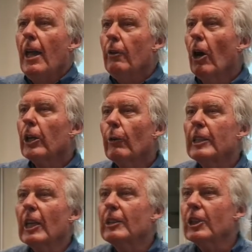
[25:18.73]
Not your
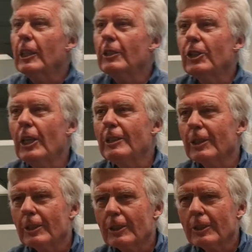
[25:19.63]
identity in
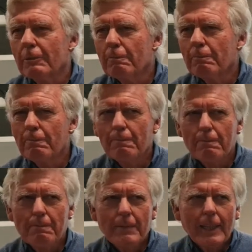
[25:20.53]
Jesus.
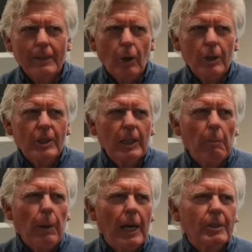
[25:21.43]
Notice in
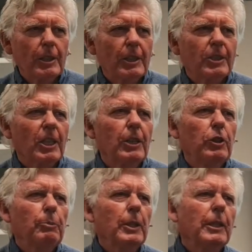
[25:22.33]
that passage, it says
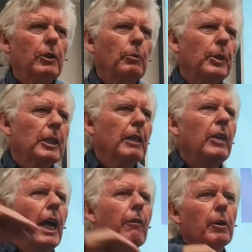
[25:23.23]
you've been
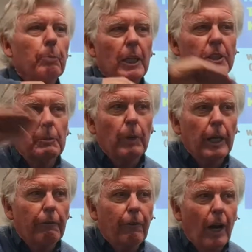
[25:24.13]
given every blessing
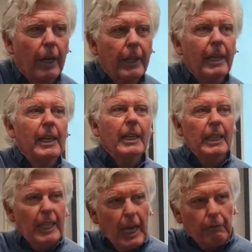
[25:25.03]
by the Father
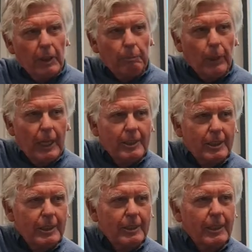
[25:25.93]
in the heavenly
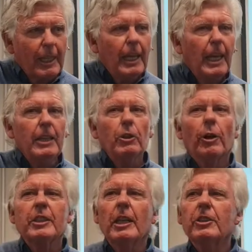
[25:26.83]
places, in
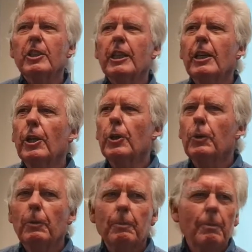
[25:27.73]
your identity in
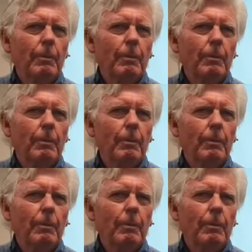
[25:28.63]
who?